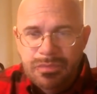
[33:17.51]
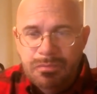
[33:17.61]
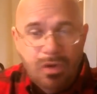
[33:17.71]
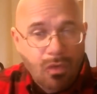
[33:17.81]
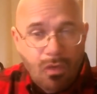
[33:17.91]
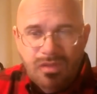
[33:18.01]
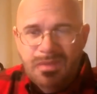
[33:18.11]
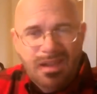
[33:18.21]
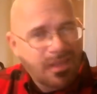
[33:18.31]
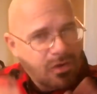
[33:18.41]
But
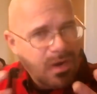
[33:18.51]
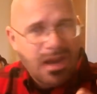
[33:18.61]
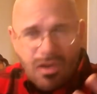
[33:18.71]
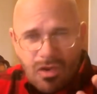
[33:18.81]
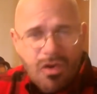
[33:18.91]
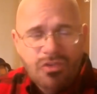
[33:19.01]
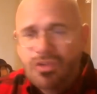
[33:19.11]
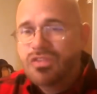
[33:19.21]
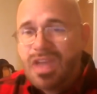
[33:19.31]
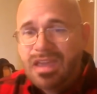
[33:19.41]
ultimately, the great larger
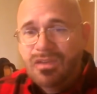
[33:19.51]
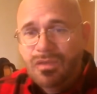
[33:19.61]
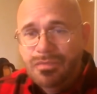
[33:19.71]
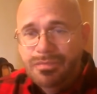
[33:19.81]
cycle